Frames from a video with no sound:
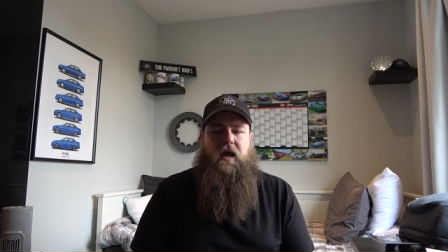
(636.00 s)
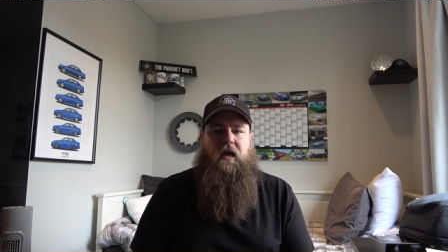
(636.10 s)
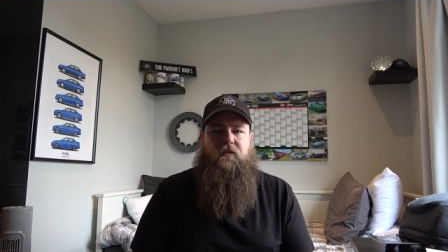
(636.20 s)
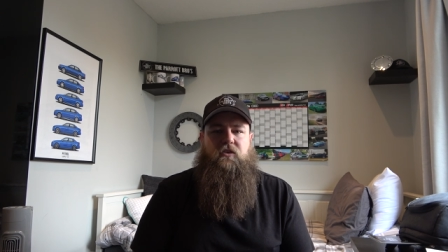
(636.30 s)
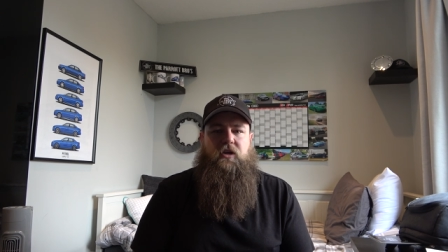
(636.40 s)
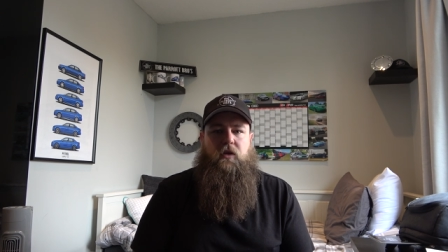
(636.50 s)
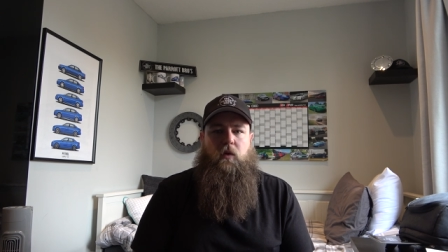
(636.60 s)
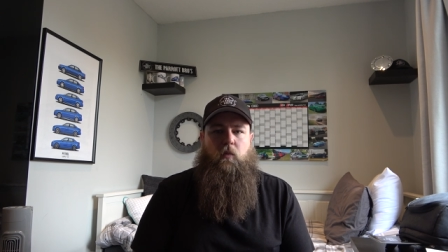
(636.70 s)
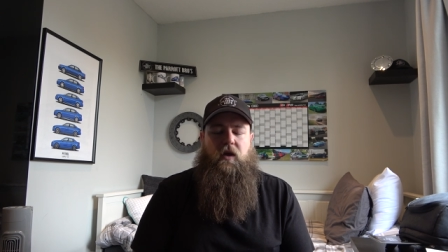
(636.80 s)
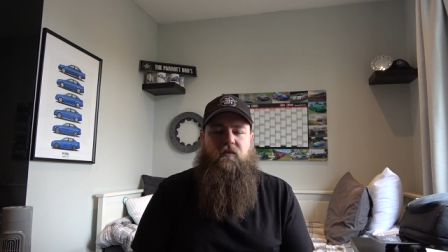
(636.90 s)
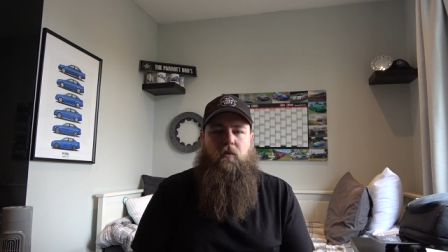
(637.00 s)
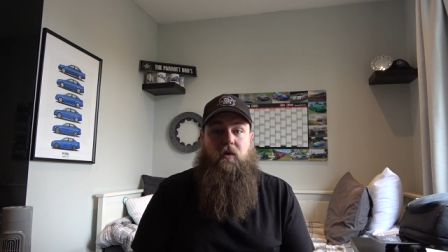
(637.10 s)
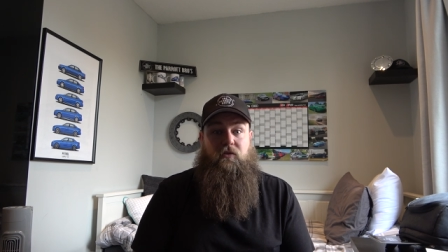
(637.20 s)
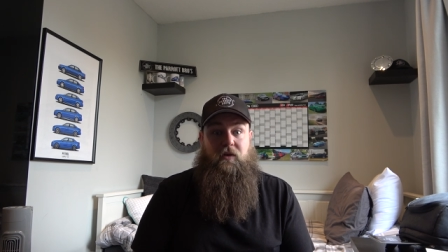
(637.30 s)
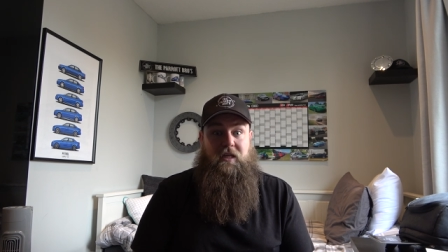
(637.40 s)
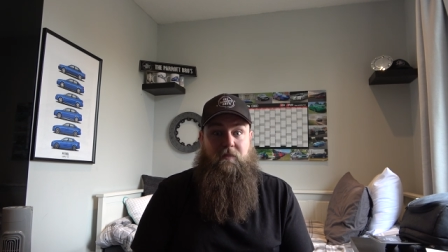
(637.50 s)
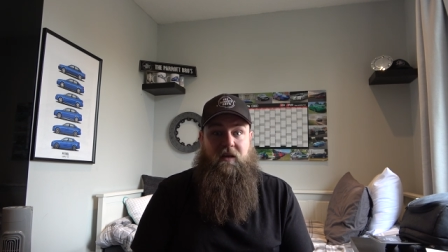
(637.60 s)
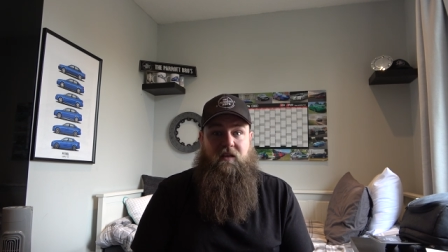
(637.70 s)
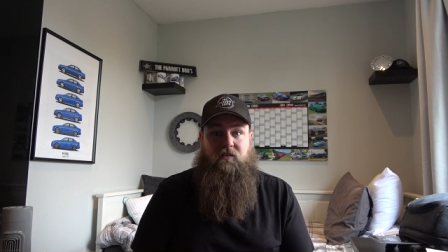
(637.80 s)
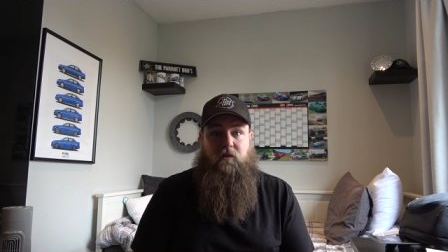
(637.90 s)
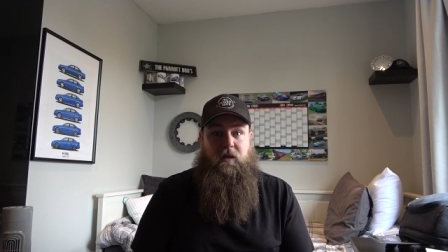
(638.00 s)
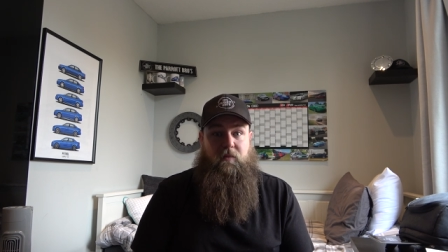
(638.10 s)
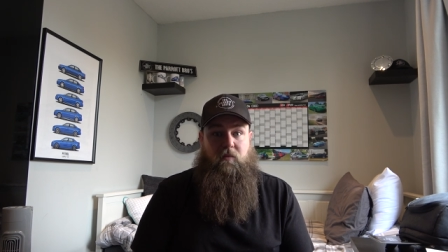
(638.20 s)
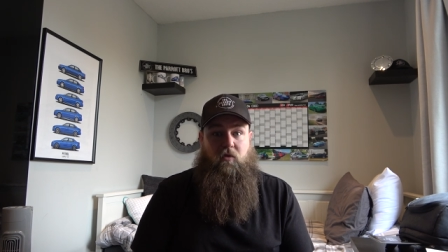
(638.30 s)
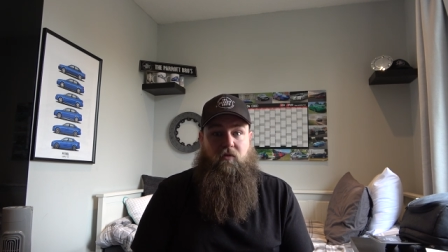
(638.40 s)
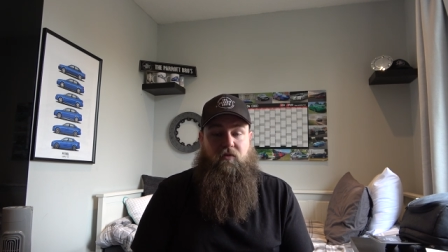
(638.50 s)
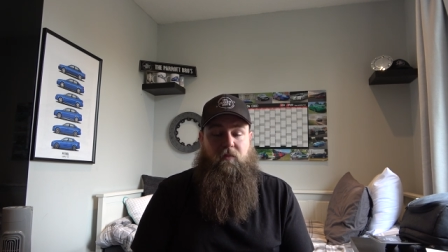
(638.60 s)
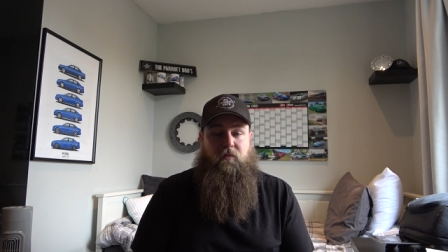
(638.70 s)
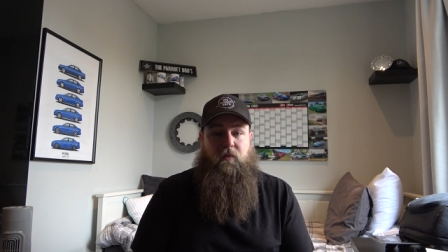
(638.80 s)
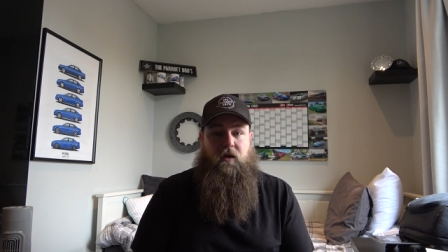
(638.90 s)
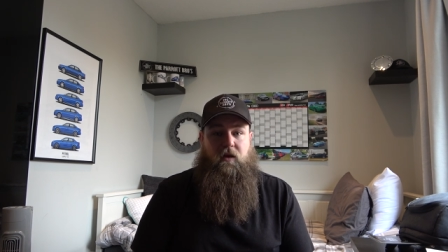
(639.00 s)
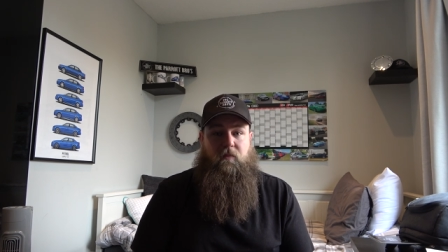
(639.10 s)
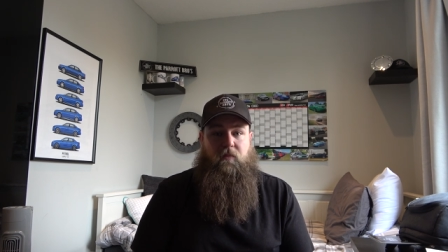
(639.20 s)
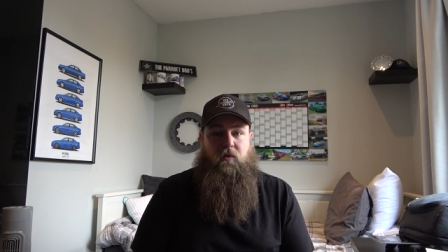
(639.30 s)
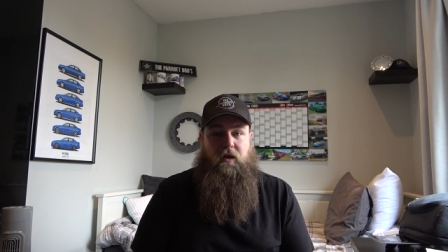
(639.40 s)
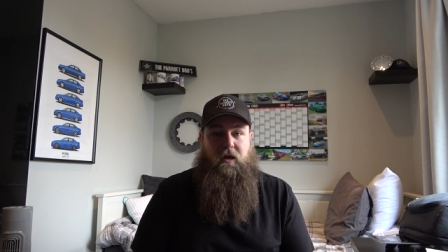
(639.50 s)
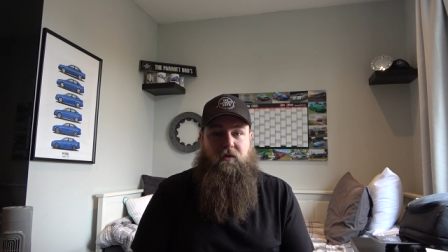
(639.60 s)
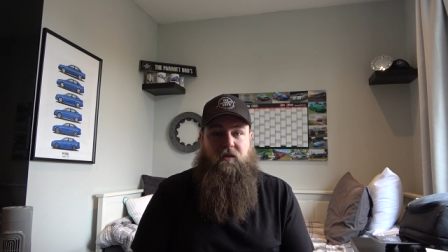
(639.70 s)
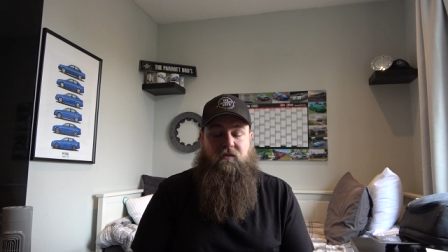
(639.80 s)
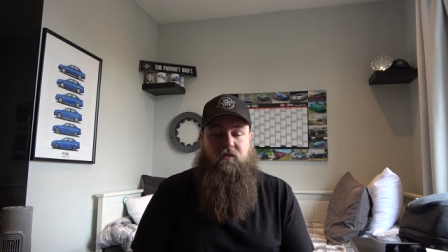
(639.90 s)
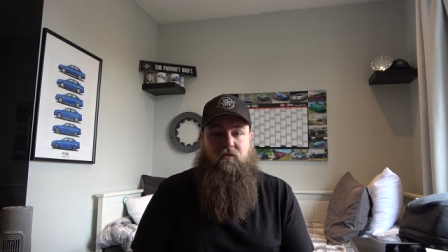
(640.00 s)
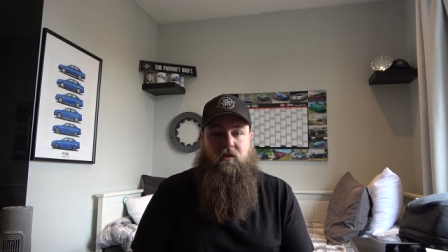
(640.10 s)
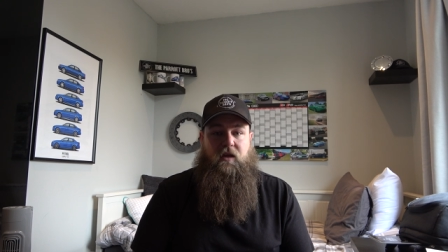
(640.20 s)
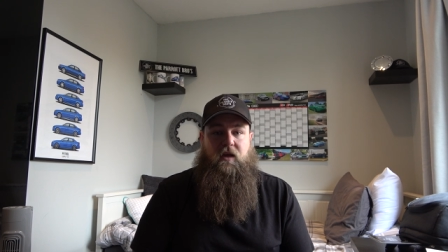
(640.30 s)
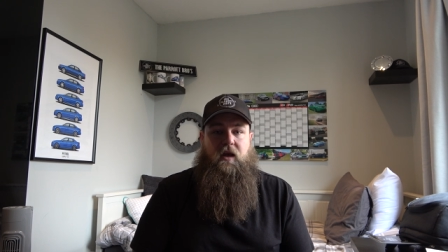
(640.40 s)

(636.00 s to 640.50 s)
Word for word: and the genuine wavy ones on eBay, so maybe more from um, Audi, etc.